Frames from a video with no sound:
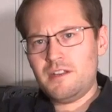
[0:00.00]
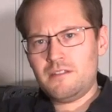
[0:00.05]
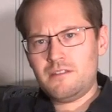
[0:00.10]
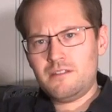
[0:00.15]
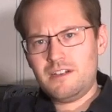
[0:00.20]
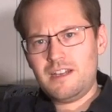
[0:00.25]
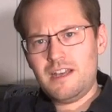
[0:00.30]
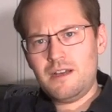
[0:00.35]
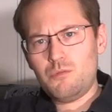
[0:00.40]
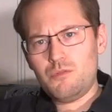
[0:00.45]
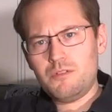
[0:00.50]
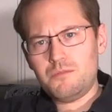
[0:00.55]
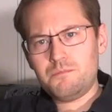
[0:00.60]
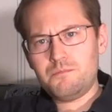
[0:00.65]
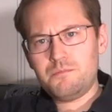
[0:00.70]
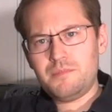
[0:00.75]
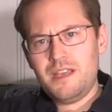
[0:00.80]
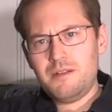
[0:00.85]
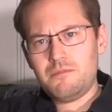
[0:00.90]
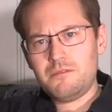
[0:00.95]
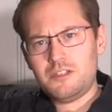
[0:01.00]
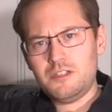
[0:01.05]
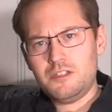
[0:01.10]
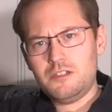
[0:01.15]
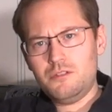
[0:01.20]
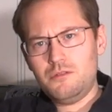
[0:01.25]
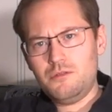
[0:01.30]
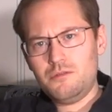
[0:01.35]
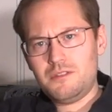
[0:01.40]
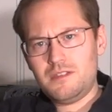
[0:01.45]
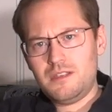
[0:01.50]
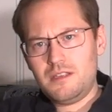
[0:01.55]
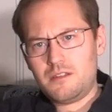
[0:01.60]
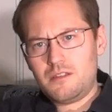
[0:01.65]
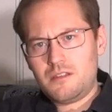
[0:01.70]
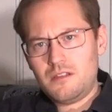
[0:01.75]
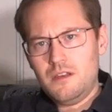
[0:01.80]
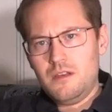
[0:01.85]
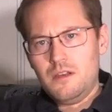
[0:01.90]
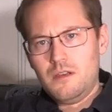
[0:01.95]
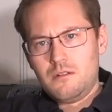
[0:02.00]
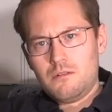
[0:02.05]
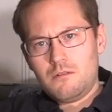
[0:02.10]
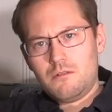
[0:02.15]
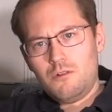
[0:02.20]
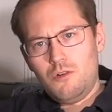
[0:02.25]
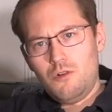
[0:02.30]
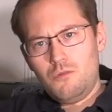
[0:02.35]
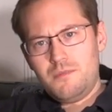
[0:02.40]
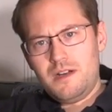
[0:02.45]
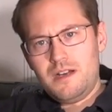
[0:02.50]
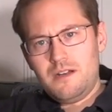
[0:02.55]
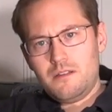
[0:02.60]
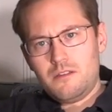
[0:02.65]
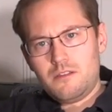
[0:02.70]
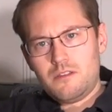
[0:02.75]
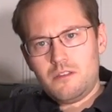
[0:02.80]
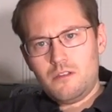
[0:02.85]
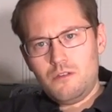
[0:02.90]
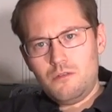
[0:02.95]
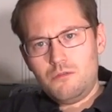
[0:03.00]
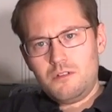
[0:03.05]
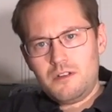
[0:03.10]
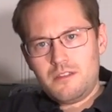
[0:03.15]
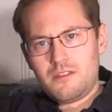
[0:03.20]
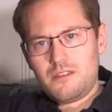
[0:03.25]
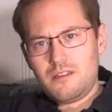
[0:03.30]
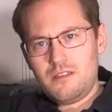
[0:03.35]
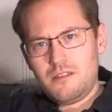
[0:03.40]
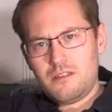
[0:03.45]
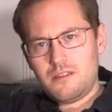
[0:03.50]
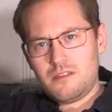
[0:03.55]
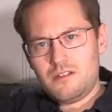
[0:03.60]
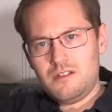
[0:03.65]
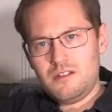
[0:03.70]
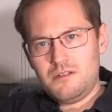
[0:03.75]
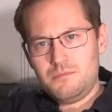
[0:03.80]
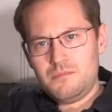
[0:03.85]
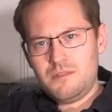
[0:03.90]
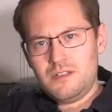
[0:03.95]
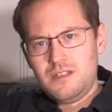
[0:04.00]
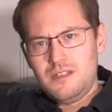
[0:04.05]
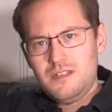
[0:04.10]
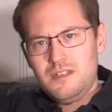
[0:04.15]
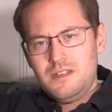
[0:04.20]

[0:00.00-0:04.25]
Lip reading: I thought I will be able to do this Chromazone system